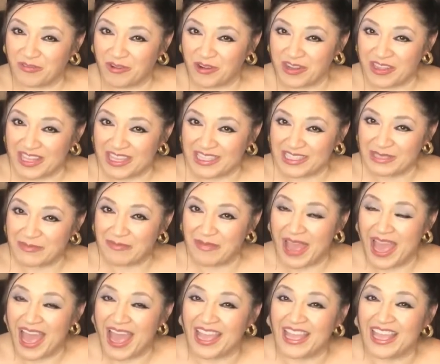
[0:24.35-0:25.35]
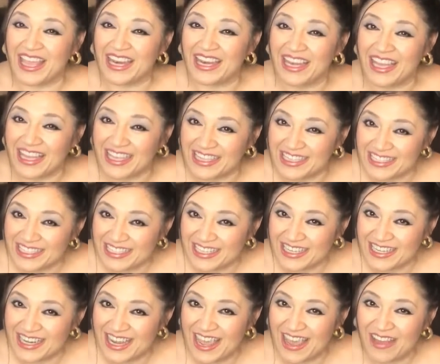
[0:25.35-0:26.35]
for this bag and hunt
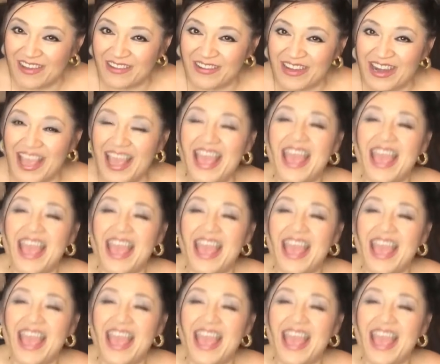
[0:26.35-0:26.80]
it down,